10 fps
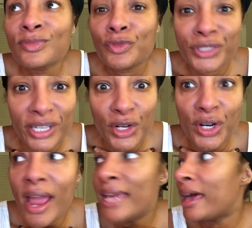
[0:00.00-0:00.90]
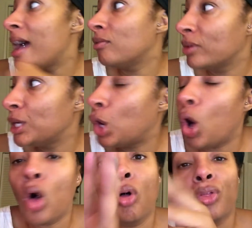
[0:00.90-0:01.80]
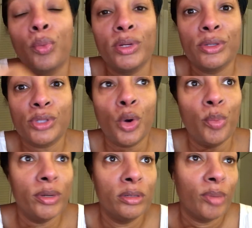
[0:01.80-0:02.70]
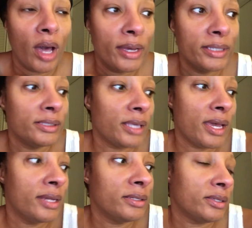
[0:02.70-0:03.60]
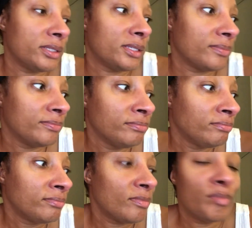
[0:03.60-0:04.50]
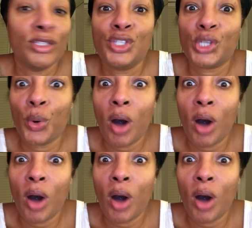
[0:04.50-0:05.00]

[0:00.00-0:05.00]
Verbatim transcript: for dinner and I have like all the windows open because it's been so